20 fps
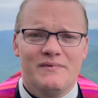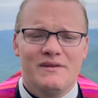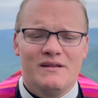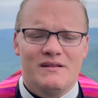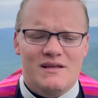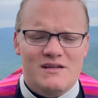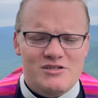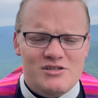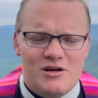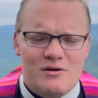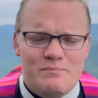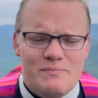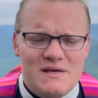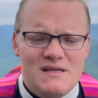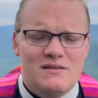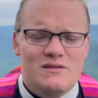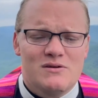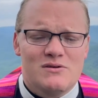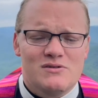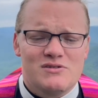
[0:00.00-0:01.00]
They shall
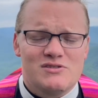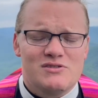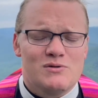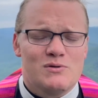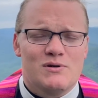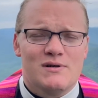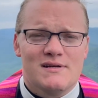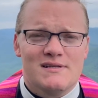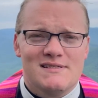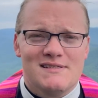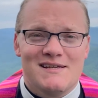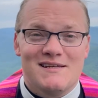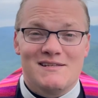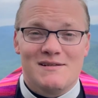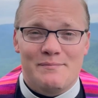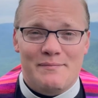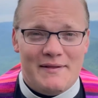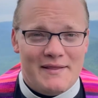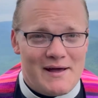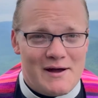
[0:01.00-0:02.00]
beat their swords into
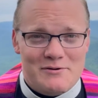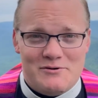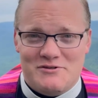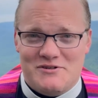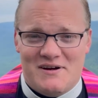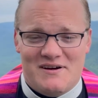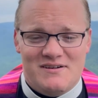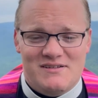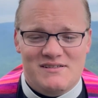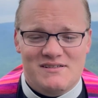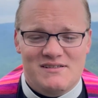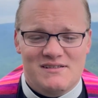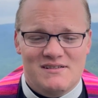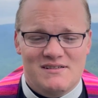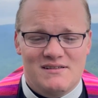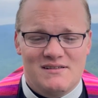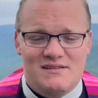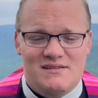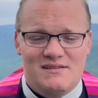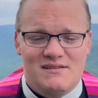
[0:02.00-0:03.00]
plowshares,
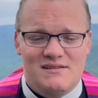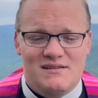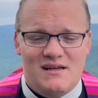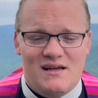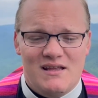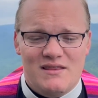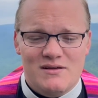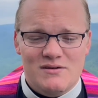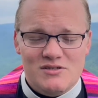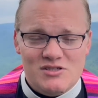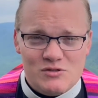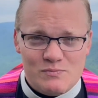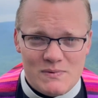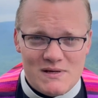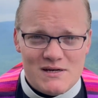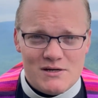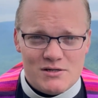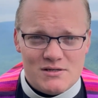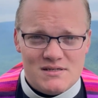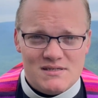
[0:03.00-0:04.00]
and their
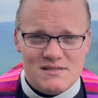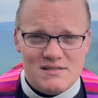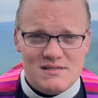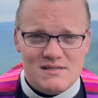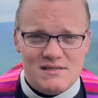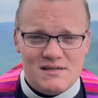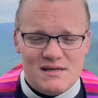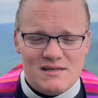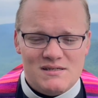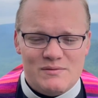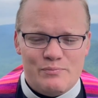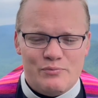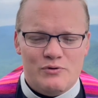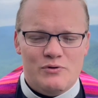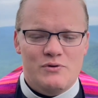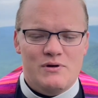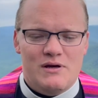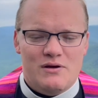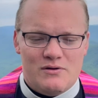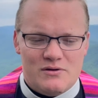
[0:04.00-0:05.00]
spears into
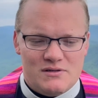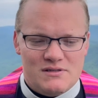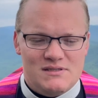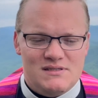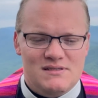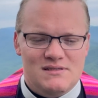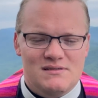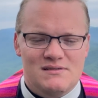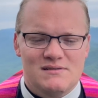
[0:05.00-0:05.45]
pruning hooks.